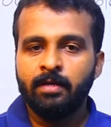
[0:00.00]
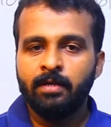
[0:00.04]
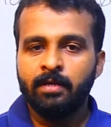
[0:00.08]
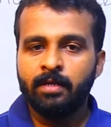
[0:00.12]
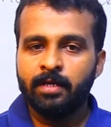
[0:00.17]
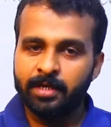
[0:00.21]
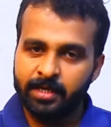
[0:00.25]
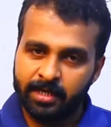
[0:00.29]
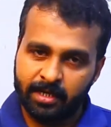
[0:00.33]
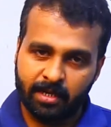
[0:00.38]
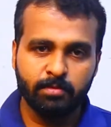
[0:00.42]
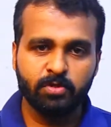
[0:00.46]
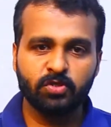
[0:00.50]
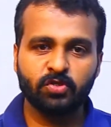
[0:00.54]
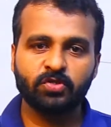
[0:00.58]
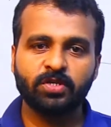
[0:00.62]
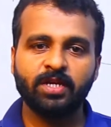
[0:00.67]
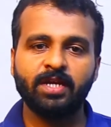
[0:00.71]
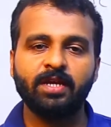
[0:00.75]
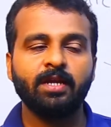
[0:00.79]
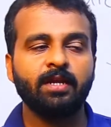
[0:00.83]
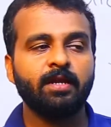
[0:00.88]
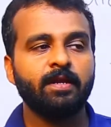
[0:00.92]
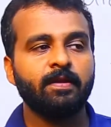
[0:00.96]
in
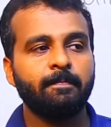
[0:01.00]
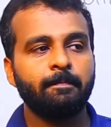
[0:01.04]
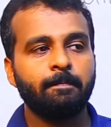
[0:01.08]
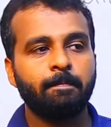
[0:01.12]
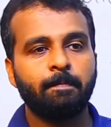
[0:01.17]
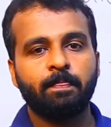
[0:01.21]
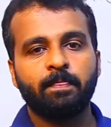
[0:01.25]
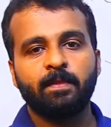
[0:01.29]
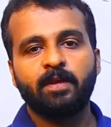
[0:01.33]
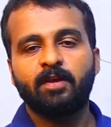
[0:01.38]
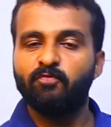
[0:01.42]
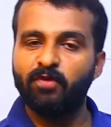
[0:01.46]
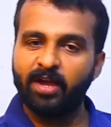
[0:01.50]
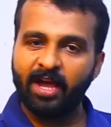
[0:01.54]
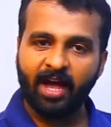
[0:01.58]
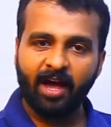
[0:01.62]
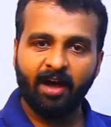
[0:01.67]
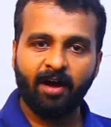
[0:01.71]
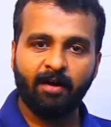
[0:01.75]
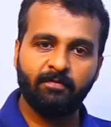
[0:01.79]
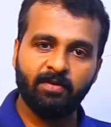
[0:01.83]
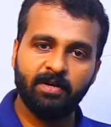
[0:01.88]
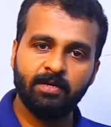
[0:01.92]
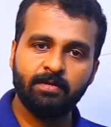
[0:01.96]
chemistry, we
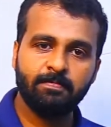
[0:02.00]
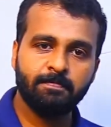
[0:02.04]
have